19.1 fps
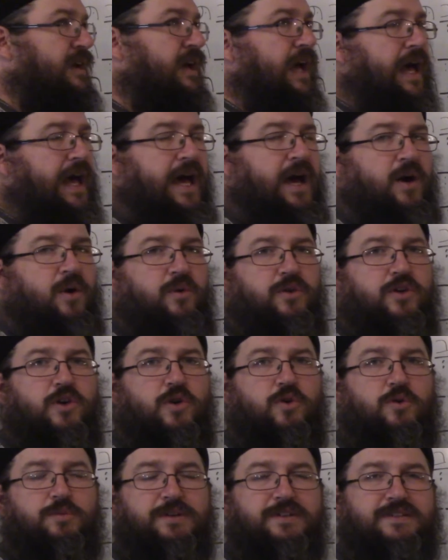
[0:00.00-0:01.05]
how you
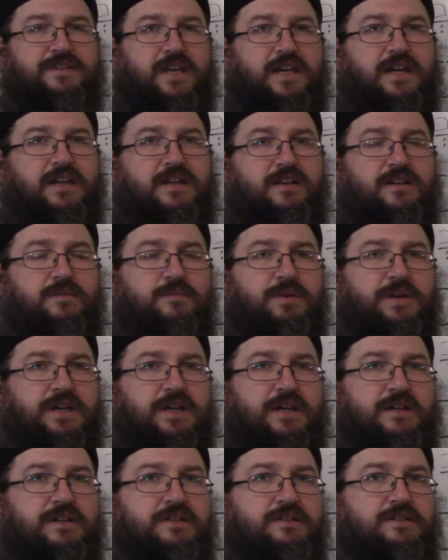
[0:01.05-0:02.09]
would be saying it
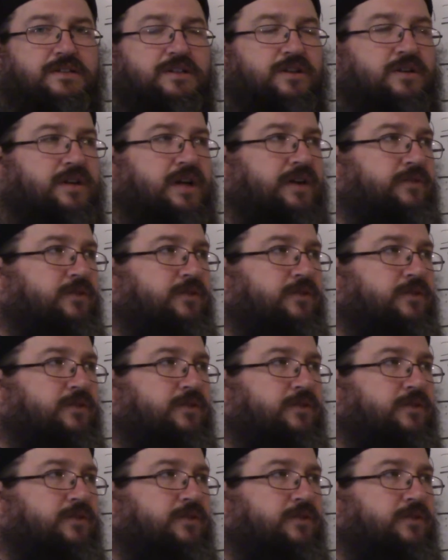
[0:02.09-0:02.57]
because you're not